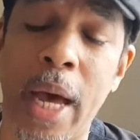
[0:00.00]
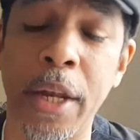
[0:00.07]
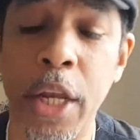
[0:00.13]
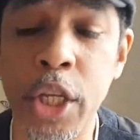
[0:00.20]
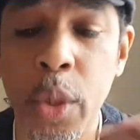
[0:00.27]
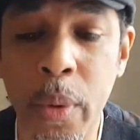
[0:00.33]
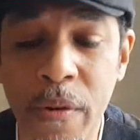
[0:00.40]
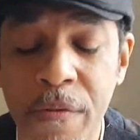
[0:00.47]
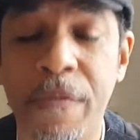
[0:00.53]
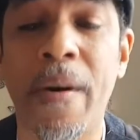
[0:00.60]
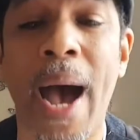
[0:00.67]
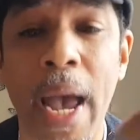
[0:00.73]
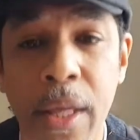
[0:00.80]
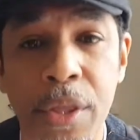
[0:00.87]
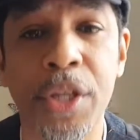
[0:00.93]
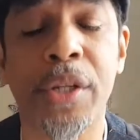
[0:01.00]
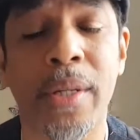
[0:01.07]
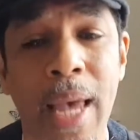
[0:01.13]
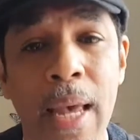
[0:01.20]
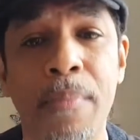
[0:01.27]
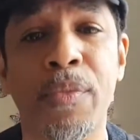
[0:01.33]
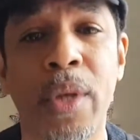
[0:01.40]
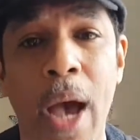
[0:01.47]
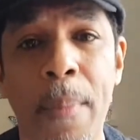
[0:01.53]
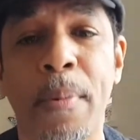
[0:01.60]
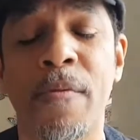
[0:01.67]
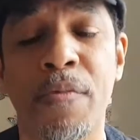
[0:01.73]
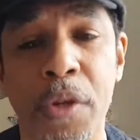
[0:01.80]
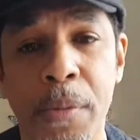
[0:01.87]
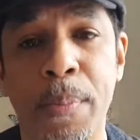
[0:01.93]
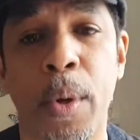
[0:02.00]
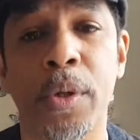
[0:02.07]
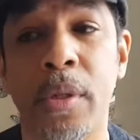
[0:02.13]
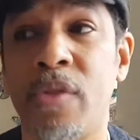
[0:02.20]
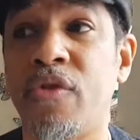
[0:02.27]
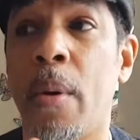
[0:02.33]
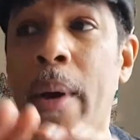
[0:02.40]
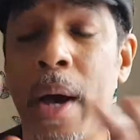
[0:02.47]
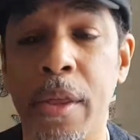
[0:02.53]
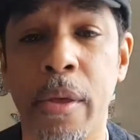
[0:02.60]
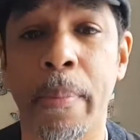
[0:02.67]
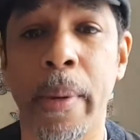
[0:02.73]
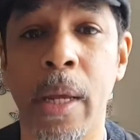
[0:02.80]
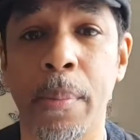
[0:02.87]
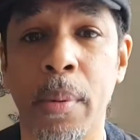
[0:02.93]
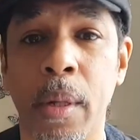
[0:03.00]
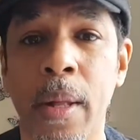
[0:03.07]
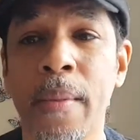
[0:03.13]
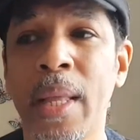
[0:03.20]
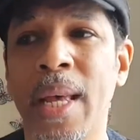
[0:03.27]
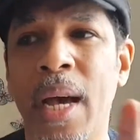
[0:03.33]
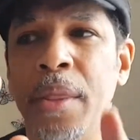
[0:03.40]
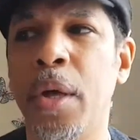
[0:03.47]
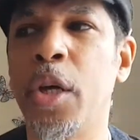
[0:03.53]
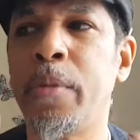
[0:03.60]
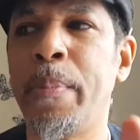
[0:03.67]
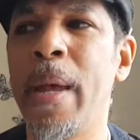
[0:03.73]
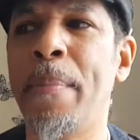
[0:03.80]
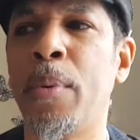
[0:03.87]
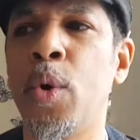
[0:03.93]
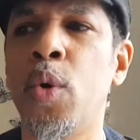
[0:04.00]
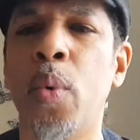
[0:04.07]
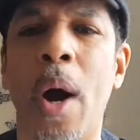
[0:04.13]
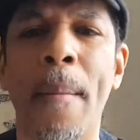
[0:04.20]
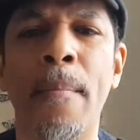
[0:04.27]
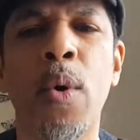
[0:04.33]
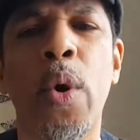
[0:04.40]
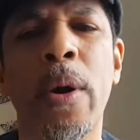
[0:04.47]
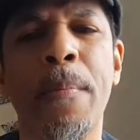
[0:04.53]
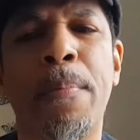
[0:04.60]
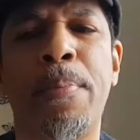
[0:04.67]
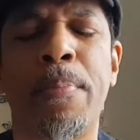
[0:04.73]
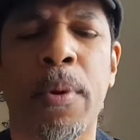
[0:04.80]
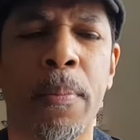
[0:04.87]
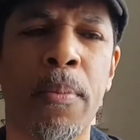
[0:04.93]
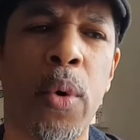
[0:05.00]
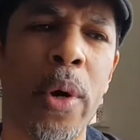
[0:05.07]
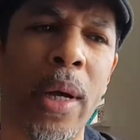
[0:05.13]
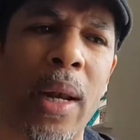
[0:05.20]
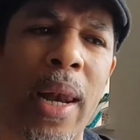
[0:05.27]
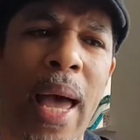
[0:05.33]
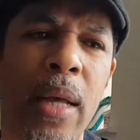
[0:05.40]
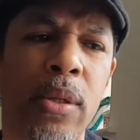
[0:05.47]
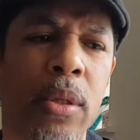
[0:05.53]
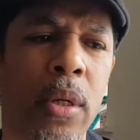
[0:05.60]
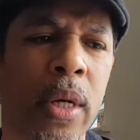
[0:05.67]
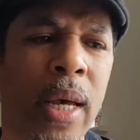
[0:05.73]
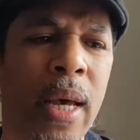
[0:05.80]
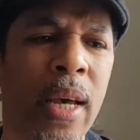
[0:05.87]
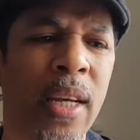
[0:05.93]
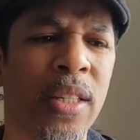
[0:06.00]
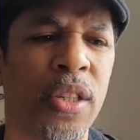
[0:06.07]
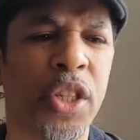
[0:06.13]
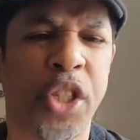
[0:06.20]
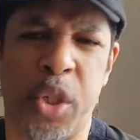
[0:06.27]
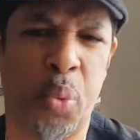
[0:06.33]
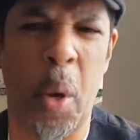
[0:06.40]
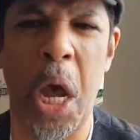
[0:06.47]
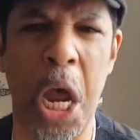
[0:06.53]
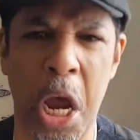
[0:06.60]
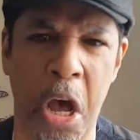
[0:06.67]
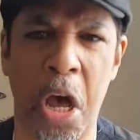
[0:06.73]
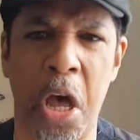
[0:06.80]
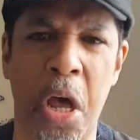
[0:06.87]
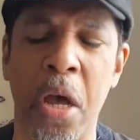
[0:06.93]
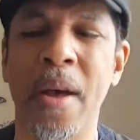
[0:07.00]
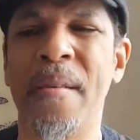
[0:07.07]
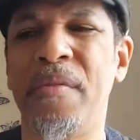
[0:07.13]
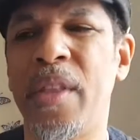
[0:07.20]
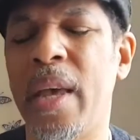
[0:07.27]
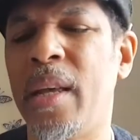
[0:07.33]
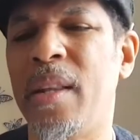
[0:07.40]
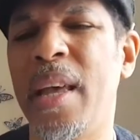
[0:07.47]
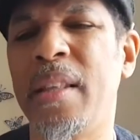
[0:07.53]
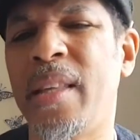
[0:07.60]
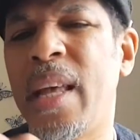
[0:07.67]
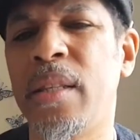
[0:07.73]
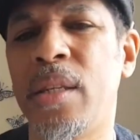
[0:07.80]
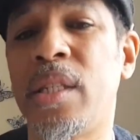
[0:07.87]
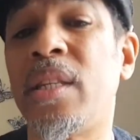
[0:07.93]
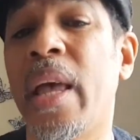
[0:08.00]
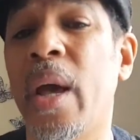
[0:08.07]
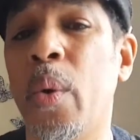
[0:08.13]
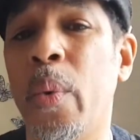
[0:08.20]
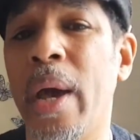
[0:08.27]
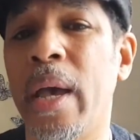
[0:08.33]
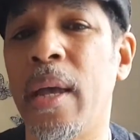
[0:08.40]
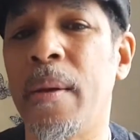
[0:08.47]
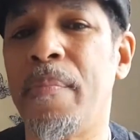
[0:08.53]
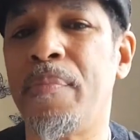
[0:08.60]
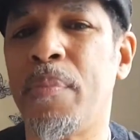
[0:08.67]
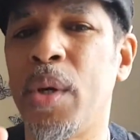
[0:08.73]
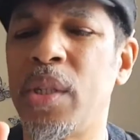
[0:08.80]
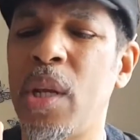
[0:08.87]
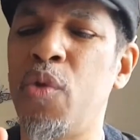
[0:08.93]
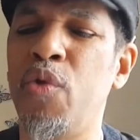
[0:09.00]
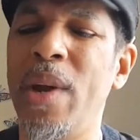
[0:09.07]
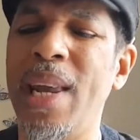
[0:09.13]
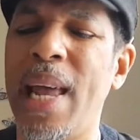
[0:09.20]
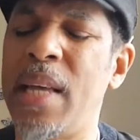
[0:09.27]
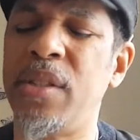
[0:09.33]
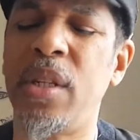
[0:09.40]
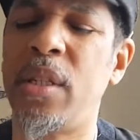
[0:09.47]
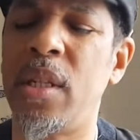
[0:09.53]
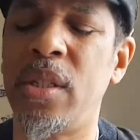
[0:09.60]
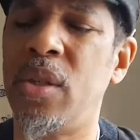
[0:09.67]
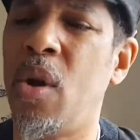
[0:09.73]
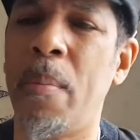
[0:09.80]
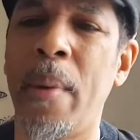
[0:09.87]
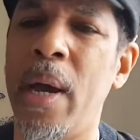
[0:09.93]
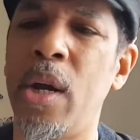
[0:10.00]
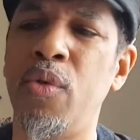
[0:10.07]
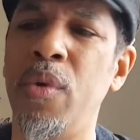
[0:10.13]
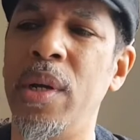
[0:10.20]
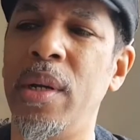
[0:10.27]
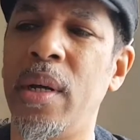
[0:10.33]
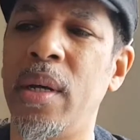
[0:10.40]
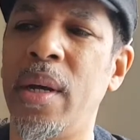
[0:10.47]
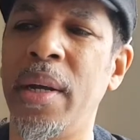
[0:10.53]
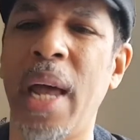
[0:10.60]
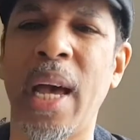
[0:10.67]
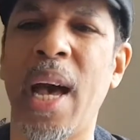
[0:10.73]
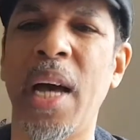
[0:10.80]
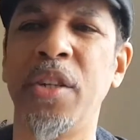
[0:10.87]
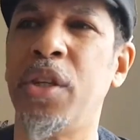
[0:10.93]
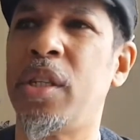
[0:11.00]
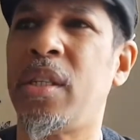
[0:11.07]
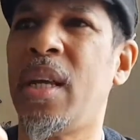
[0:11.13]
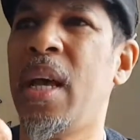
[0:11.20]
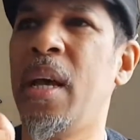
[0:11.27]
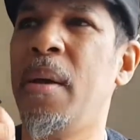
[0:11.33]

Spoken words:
are, then you invite the same type of responses from other people. And those people who are more inclined to just swear, they tend to stay away because they realize this is not my arena and I can't just